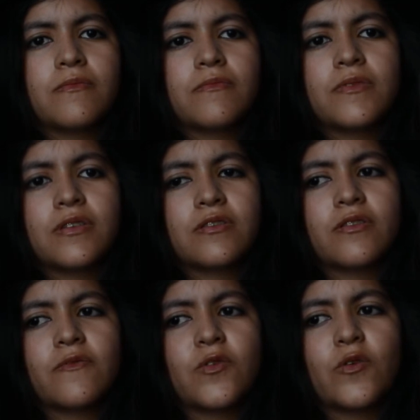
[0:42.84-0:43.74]
because
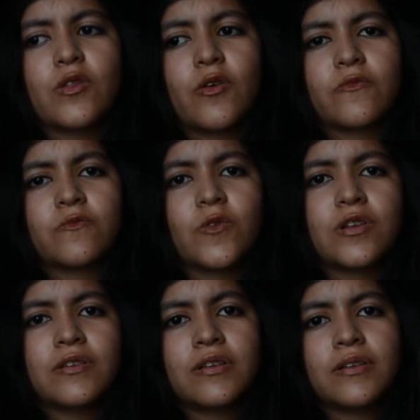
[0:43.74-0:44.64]
of the loved
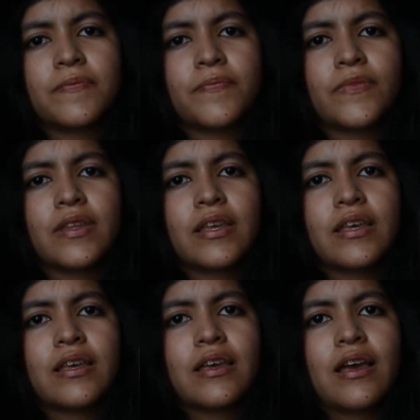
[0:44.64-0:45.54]
one,
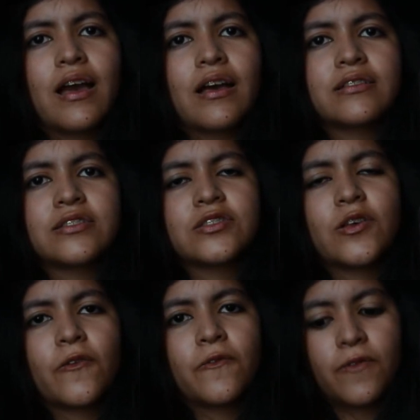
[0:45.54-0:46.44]
and
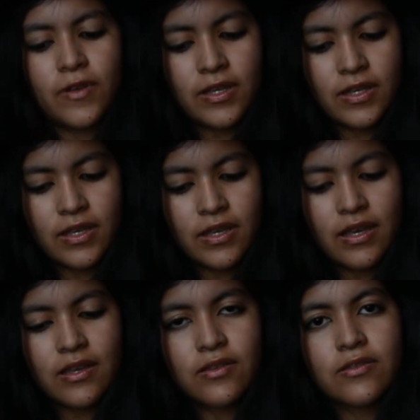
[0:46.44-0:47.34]
suffering,
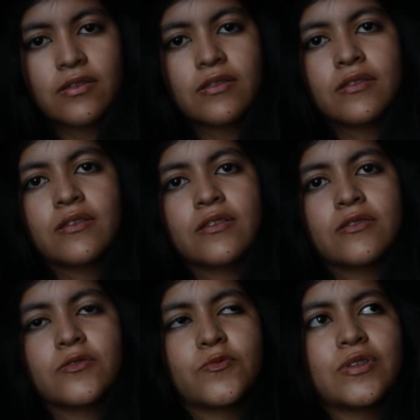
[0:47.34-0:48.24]
and
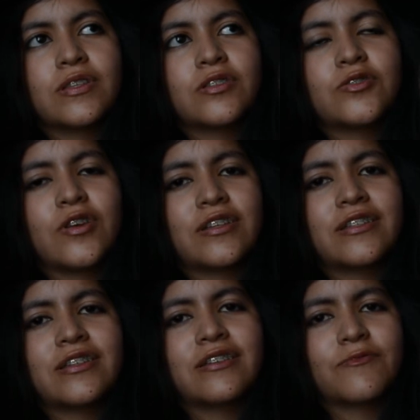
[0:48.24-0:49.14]
it's really
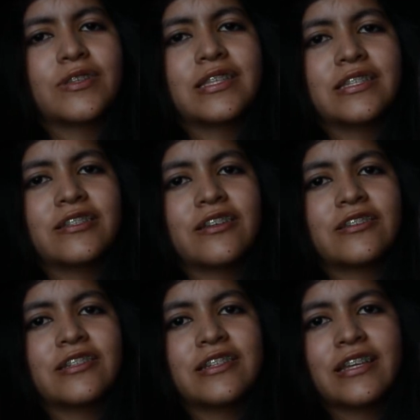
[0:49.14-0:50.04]
tragic and really
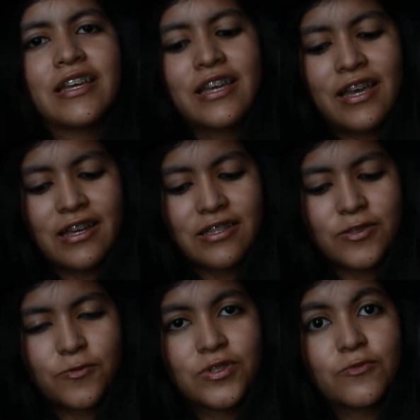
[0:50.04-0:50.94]
touching, and
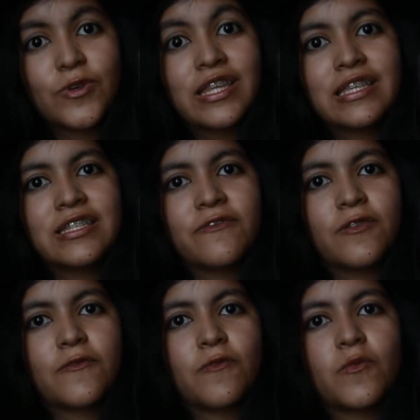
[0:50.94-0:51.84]
it's really
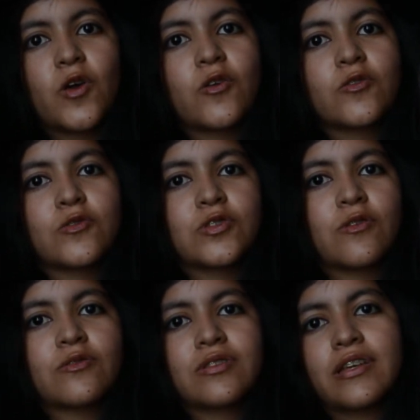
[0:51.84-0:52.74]
different from the other
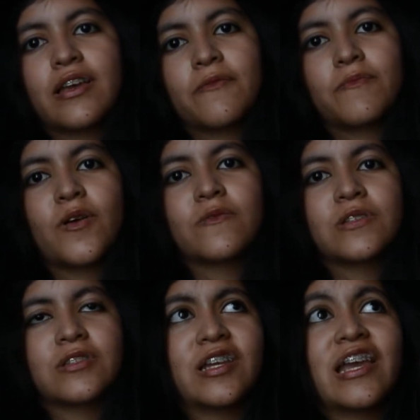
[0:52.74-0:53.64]
songs they have
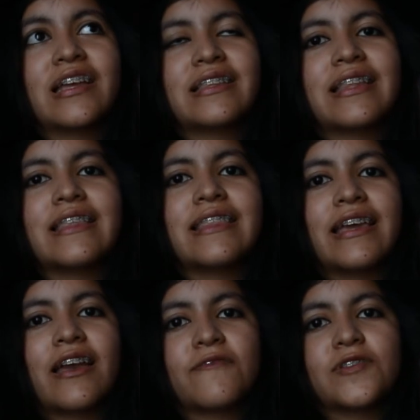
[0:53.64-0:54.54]
published they, that they
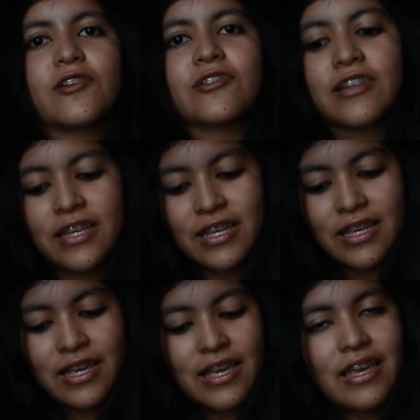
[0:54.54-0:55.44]
have done,
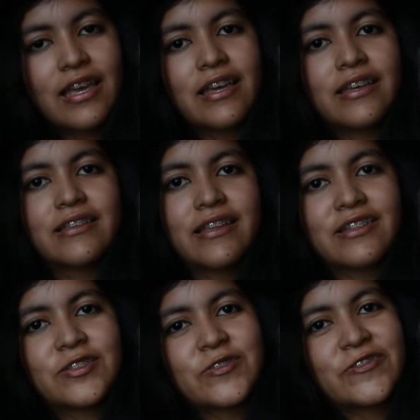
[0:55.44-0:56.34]
and
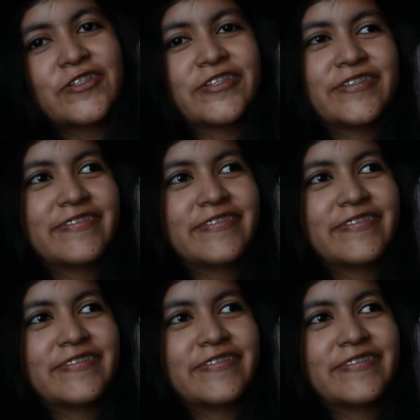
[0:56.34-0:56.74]
that's all